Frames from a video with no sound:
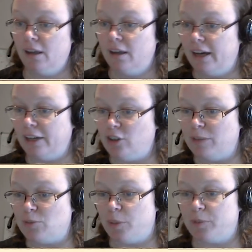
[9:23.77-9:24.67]
How do you
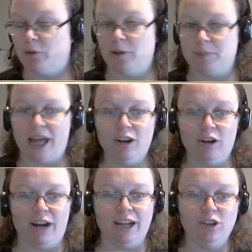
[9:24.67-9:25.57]
keep chopping off limbs? I know,
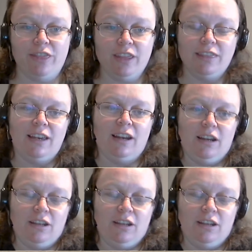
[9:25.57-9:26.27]
right? You'd think that